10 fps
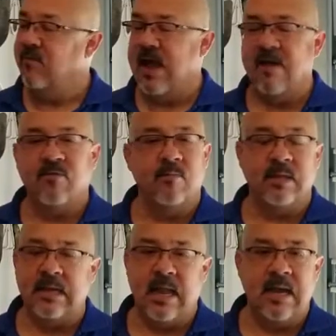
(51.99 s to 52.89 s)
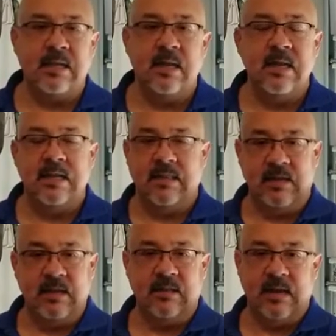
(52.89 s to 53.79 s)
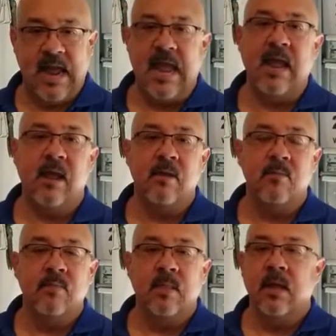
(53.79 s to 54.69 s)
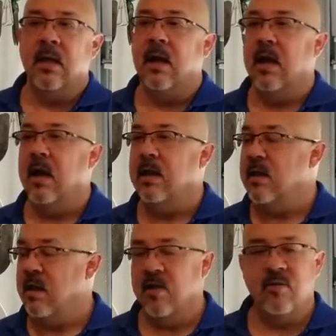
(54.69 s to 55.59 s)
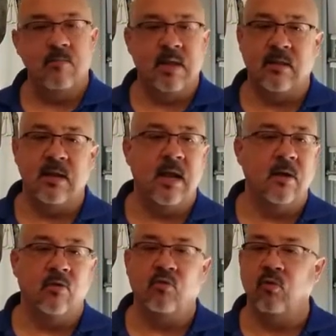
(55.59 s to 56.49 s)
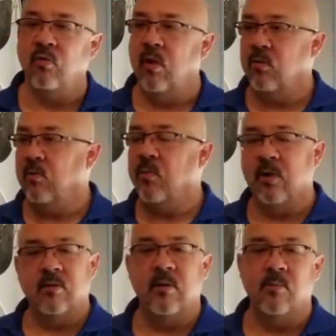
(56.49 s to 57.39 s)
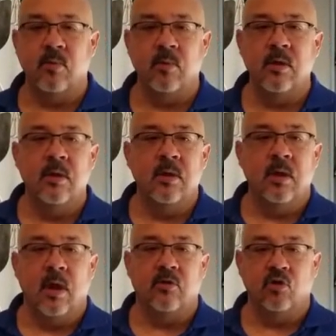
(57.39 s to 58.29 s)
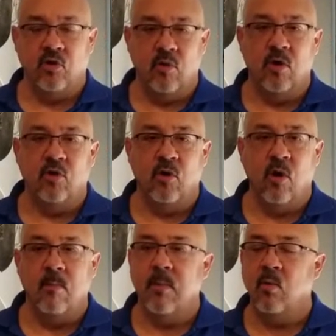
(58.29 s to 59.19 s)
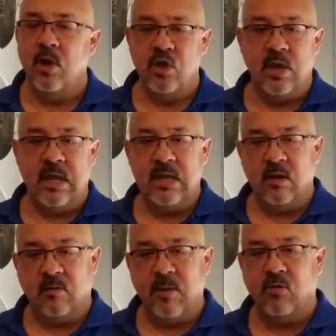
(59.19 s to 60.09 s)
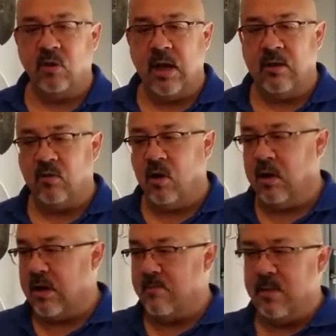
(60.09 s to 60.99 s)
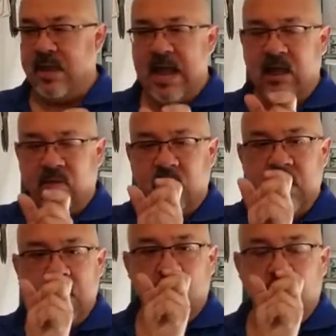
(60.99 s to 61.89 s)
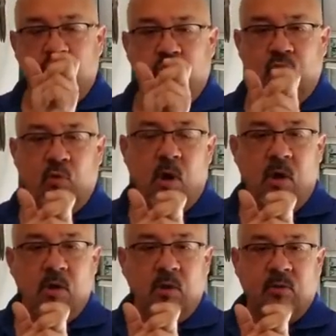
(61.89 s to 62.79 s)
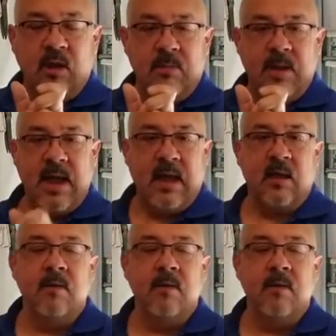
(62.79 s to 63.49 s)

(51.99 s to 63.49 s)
you have something light that's easy to hang, nothing beats a nail and a screw. Those are pretty simple to do on your own. But when you get into specialized art that maybe has 2 wall hooks on the back